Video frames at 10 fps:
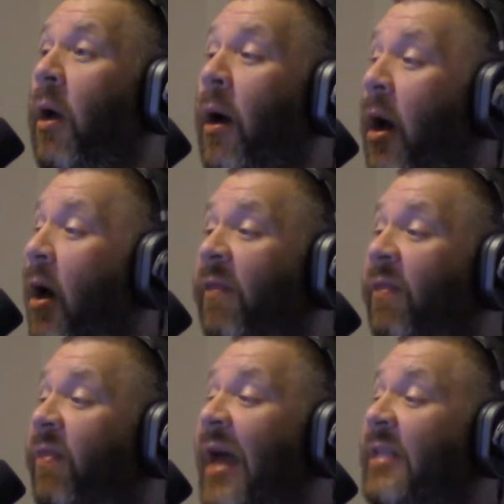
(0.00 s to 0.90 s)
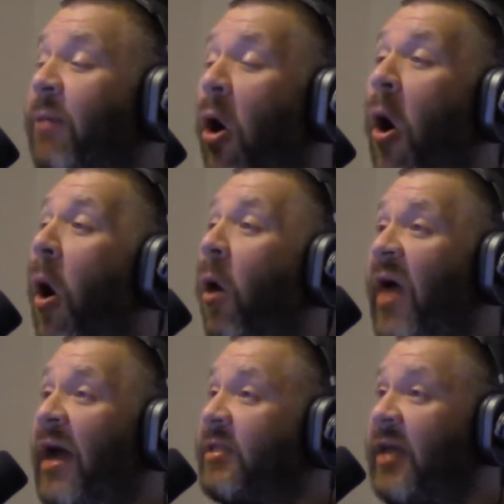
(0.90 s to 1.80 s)
I get it. That's all
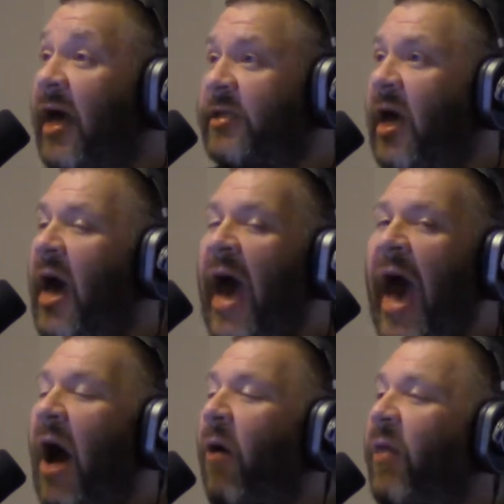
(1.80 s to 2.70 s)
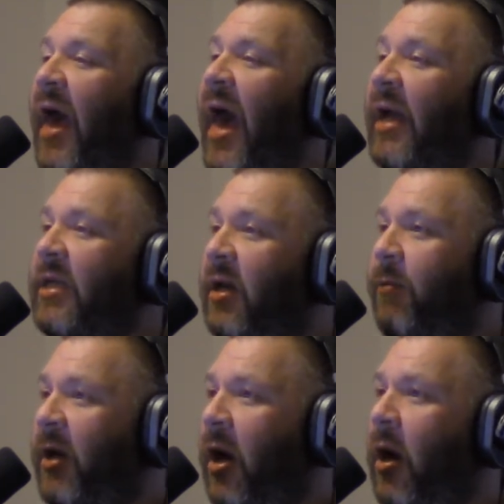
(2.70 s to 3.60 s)
that says. Yeah. How the heck did it
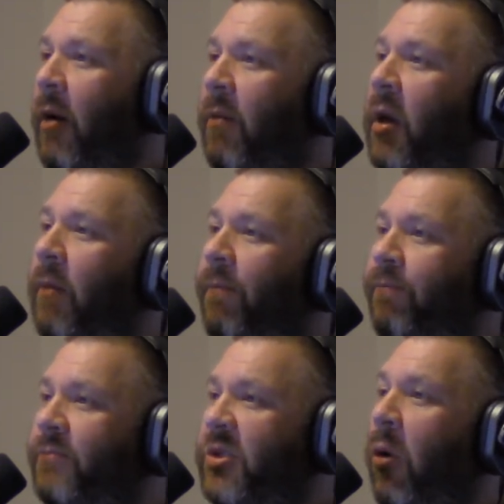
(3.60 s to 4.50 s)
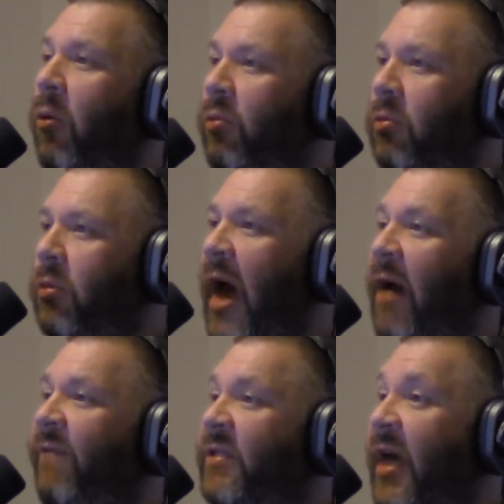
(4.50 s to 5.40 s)
become don't
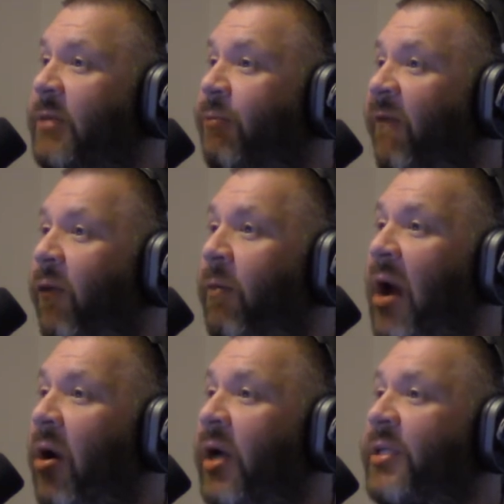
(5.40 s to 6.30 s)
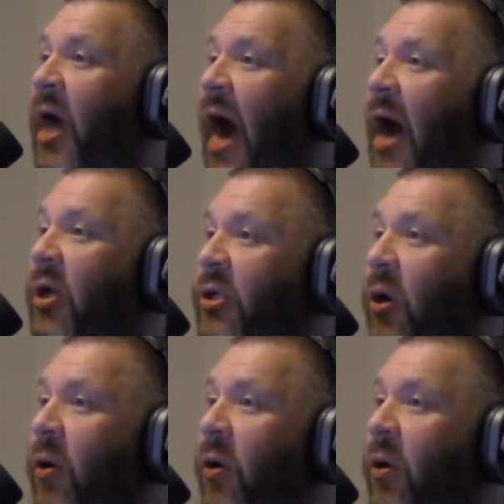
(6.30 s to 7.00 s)
have sex before marriage? Yeah, see don't.